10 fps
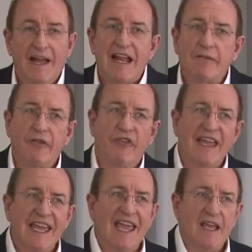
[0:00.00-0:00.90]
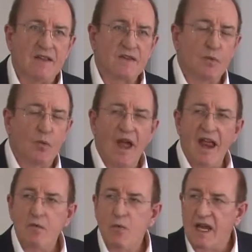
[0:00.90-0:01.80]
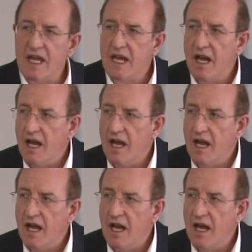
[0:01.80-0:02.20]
Now, the thing is, when we